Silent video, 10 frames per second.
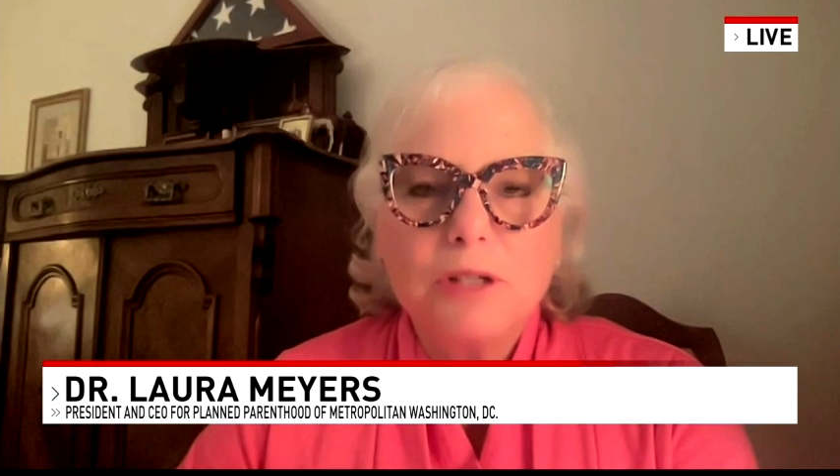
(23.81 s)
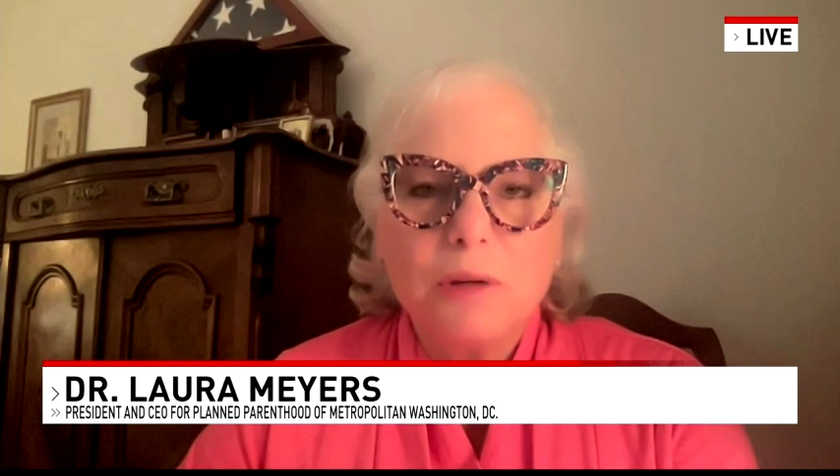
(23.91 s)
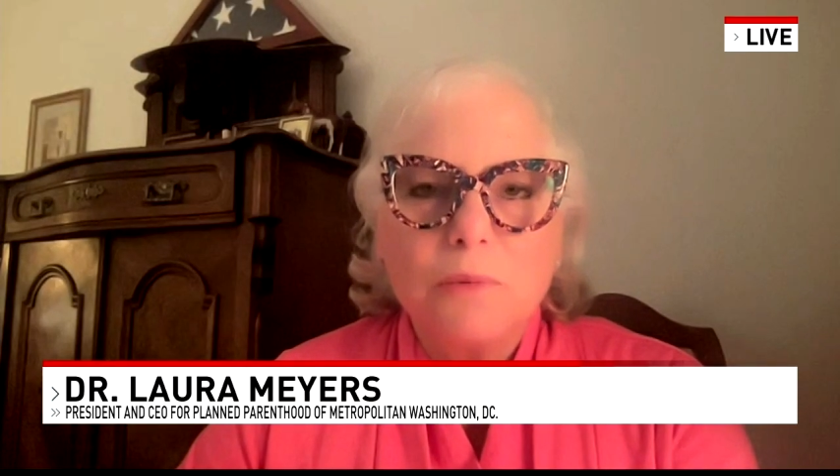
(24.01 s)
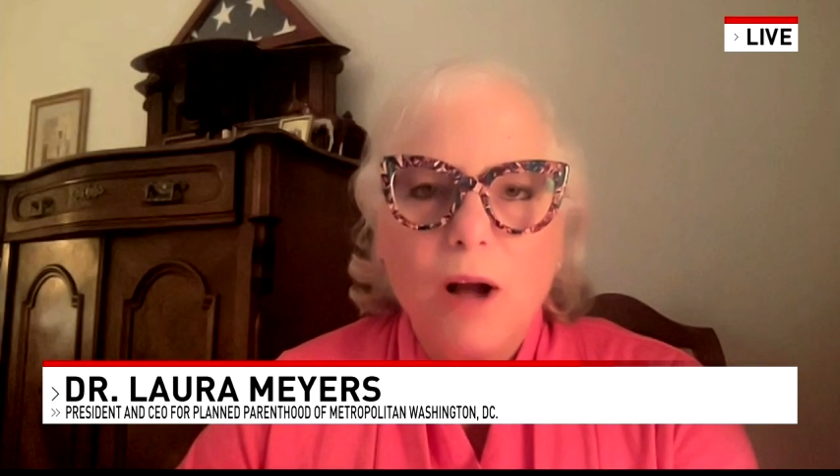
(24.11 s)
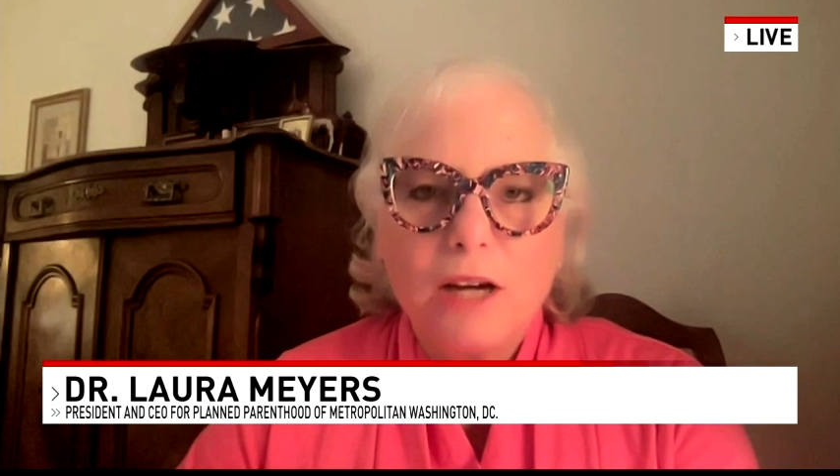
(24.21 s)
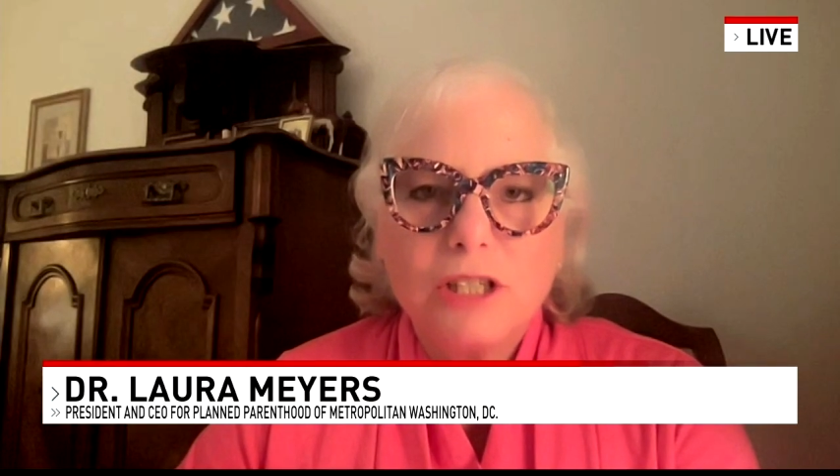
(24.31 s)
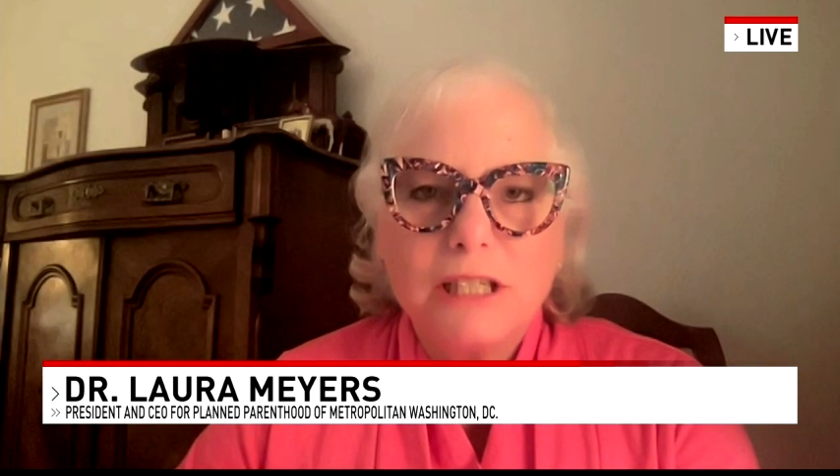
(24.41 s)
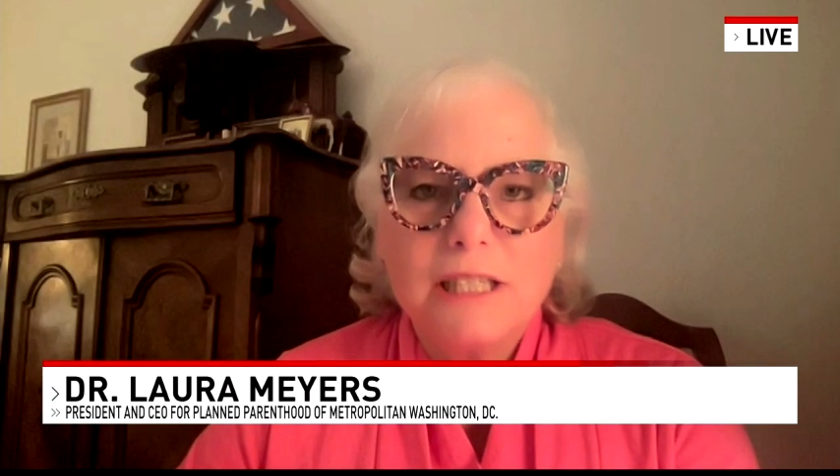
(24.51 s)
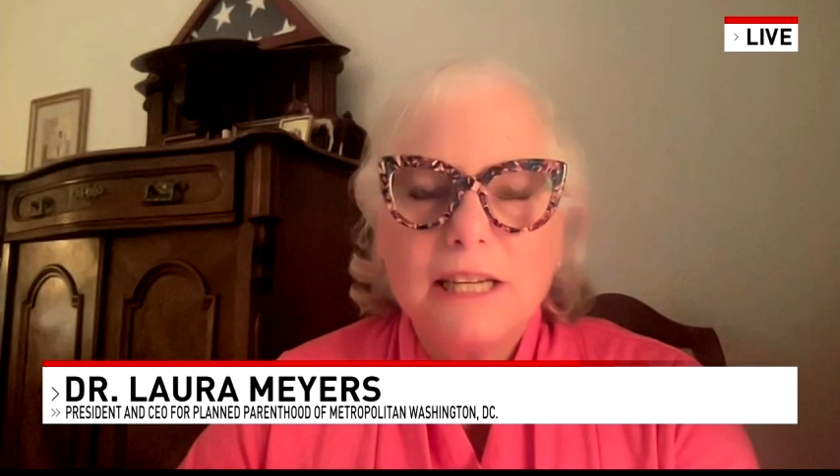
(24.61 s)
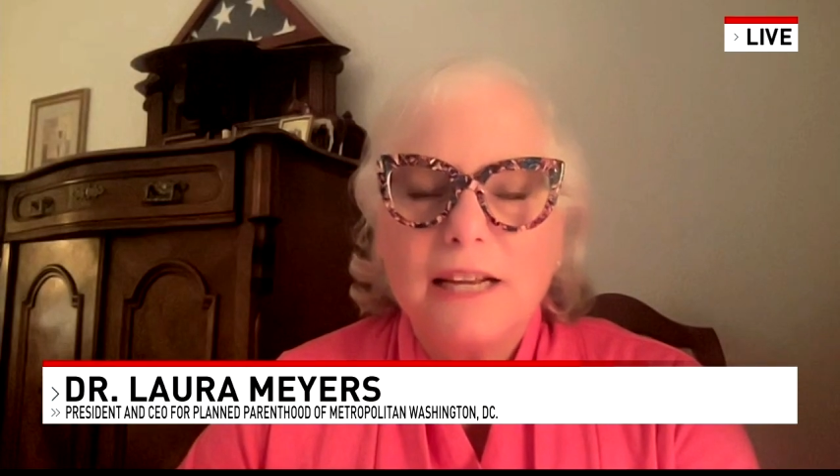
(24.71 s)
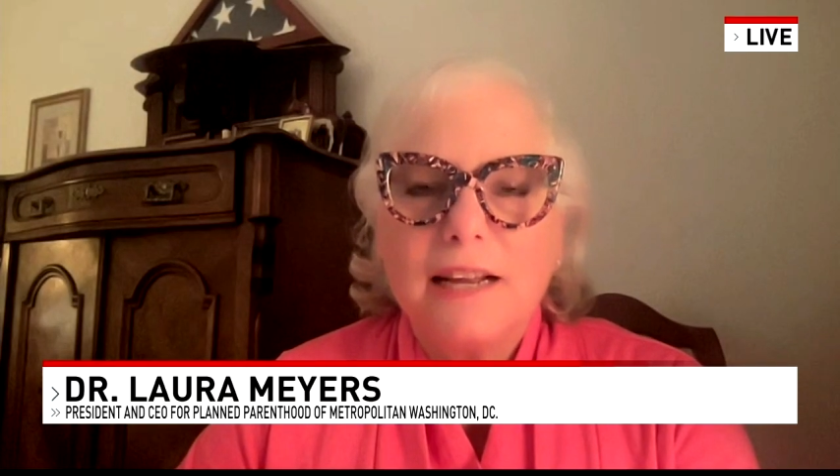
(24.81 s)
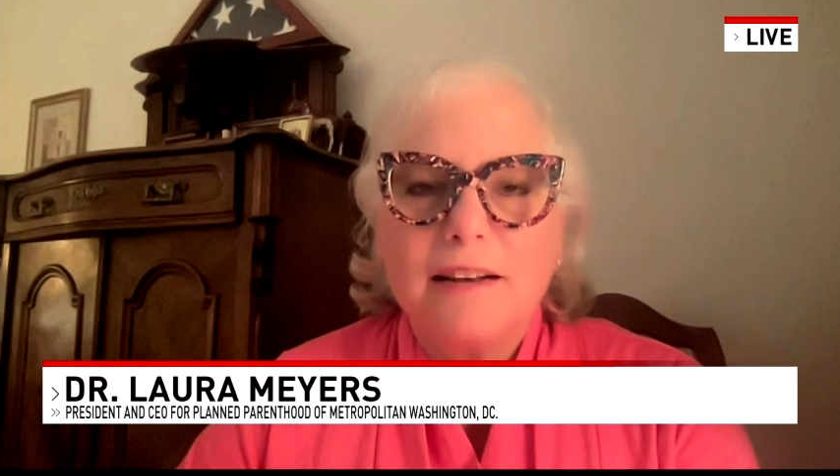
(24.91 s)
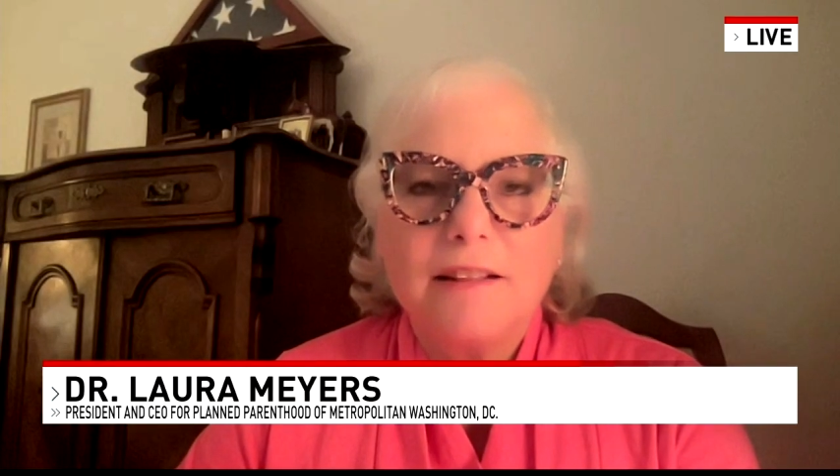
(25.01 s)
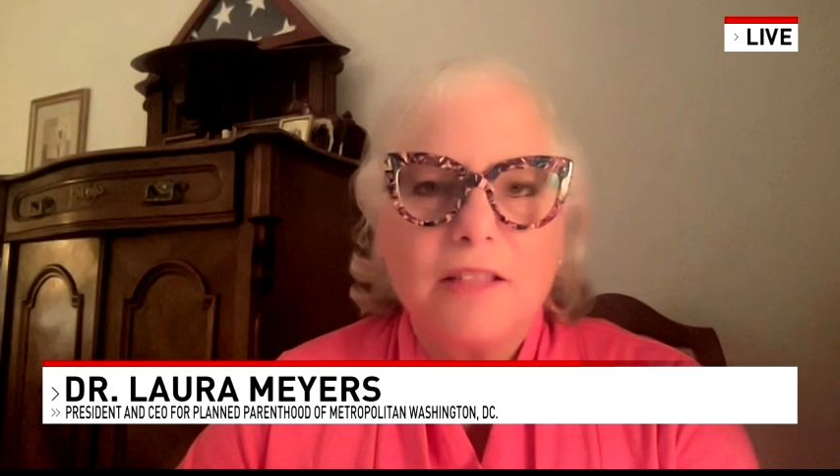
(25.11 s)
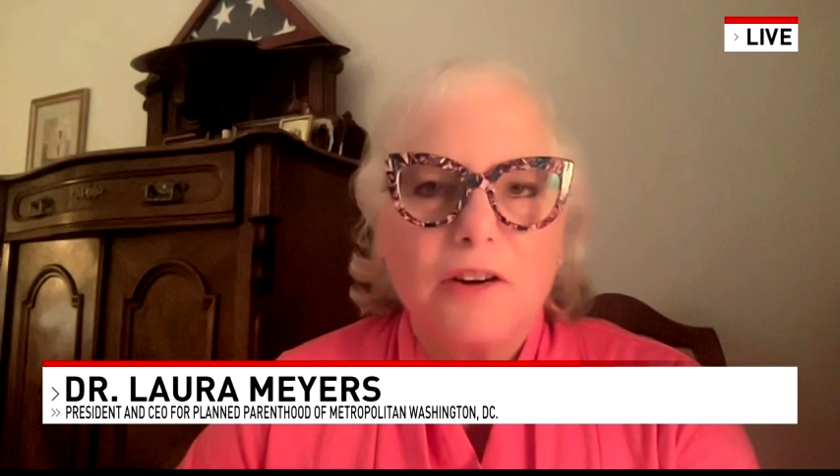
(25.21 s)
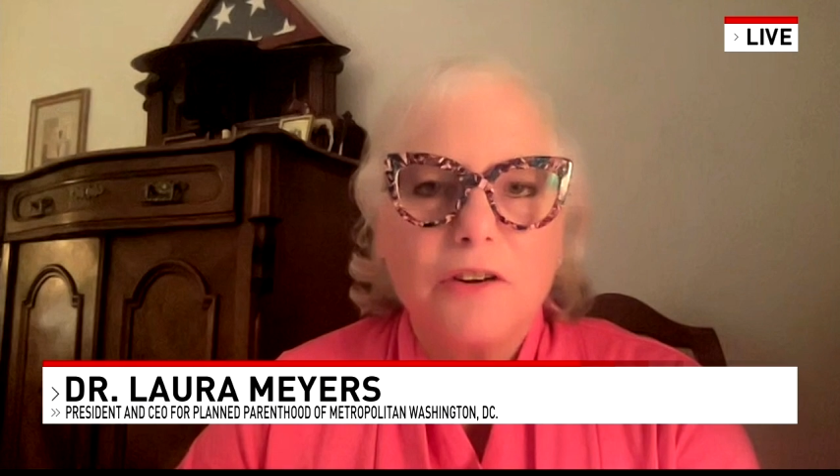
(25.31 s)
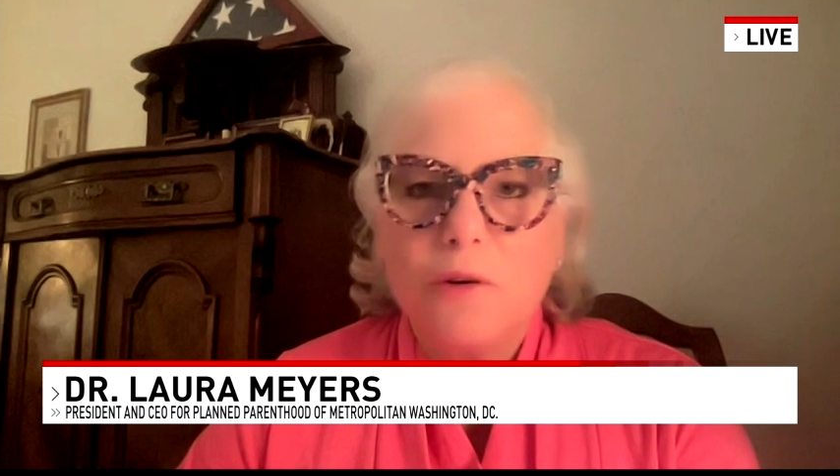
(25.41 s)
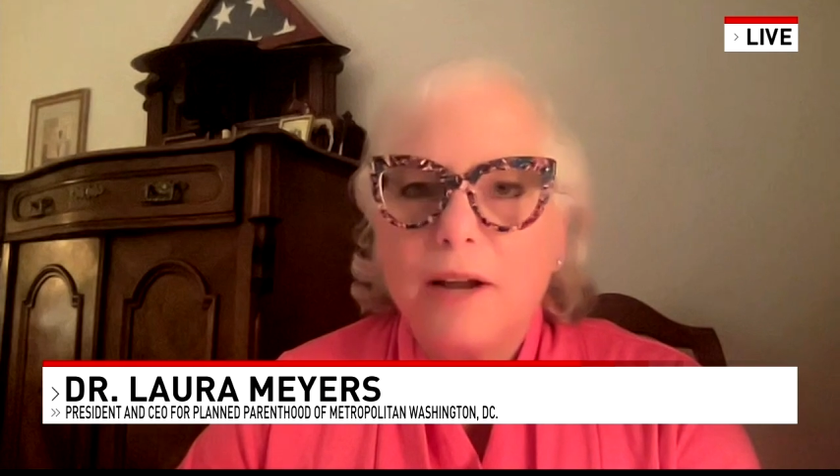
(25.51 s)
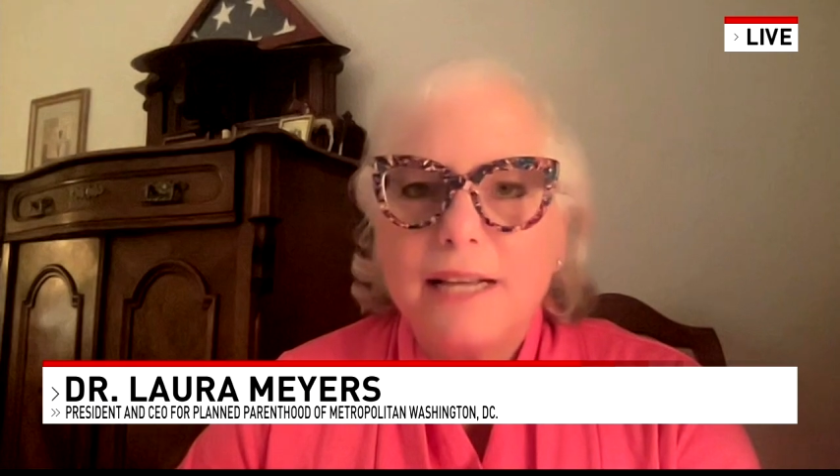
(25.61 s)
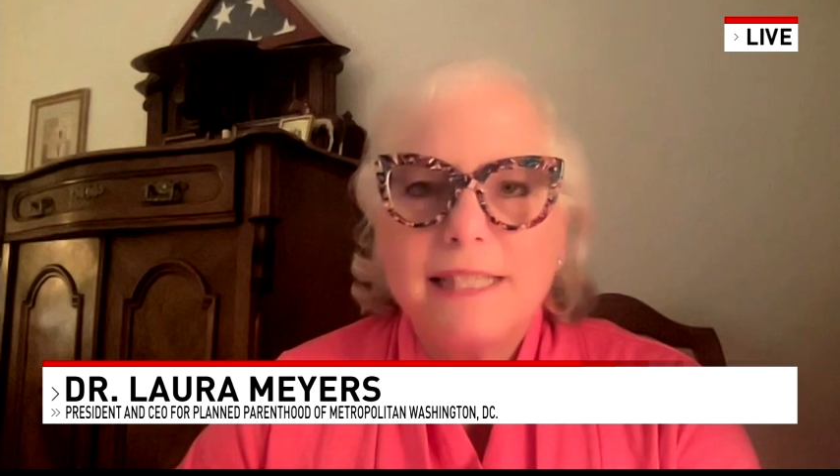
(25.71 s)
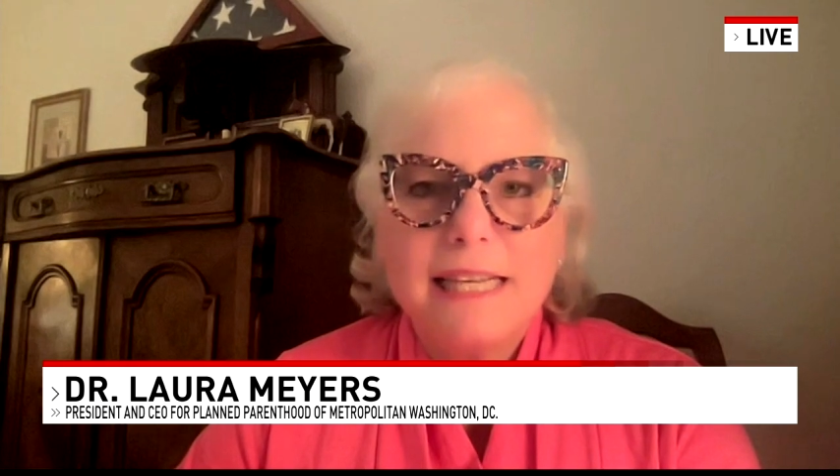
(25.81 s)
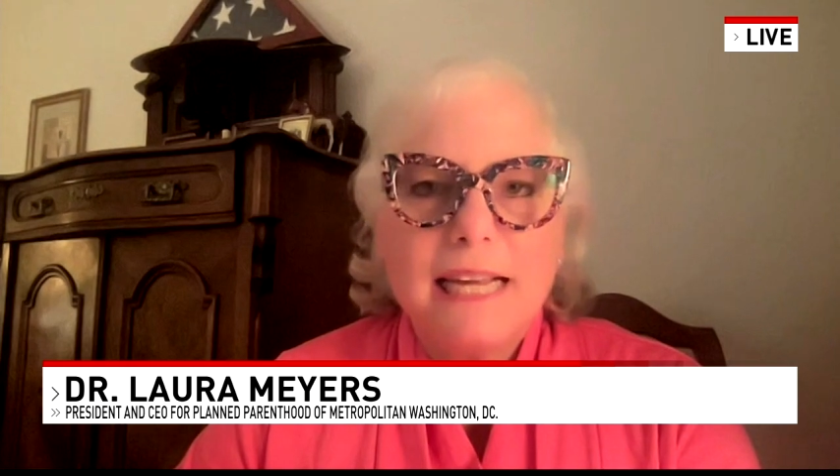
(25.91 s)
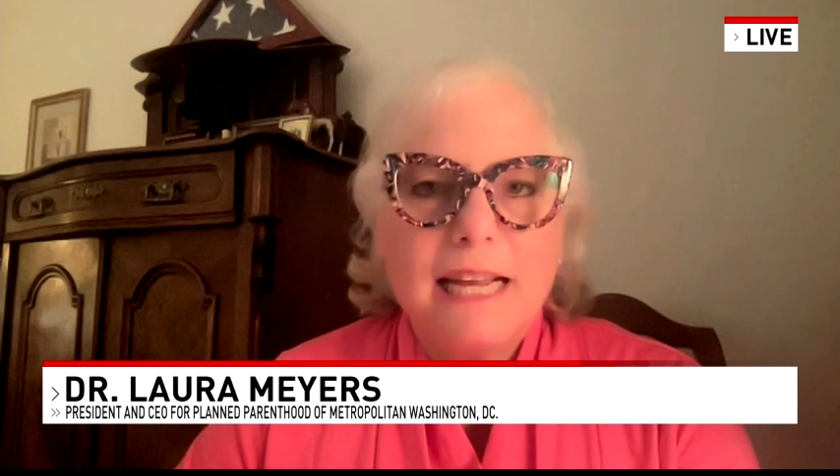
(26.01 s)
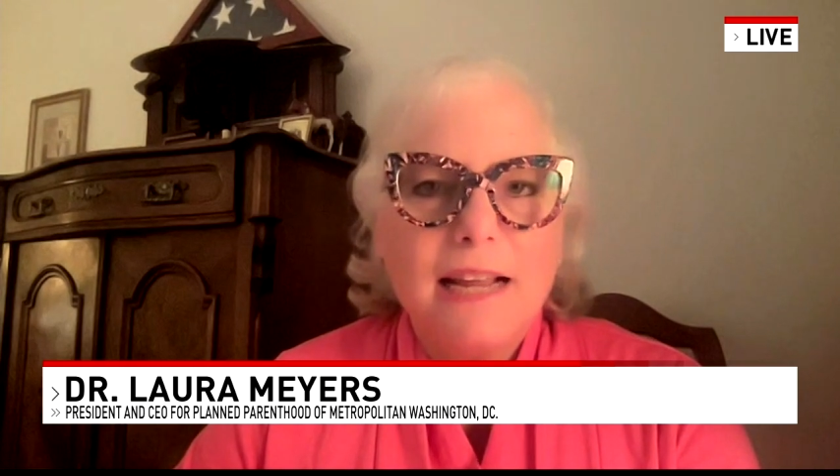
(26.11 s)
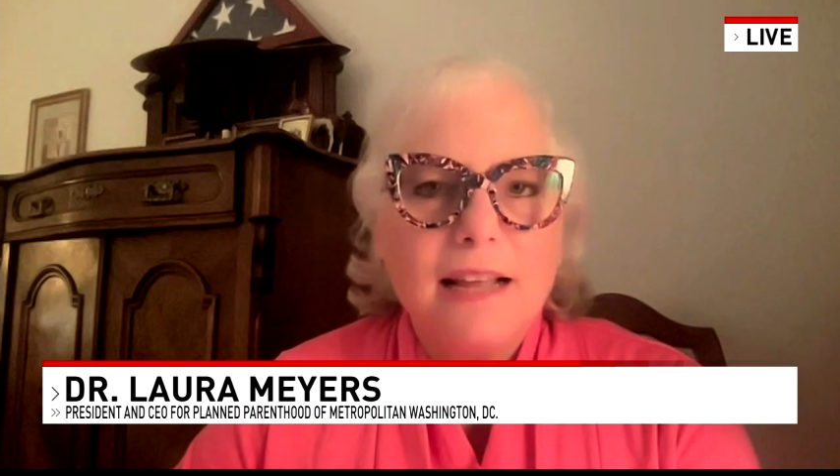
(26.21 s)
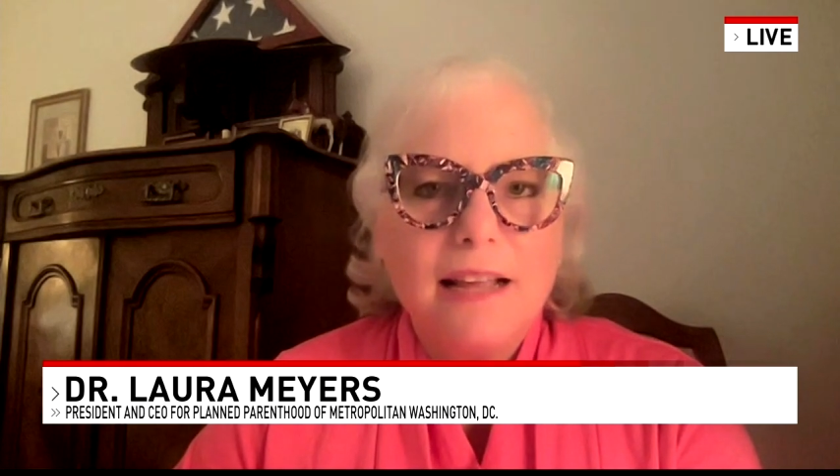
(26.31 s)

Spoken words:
to Washington, they're noisy,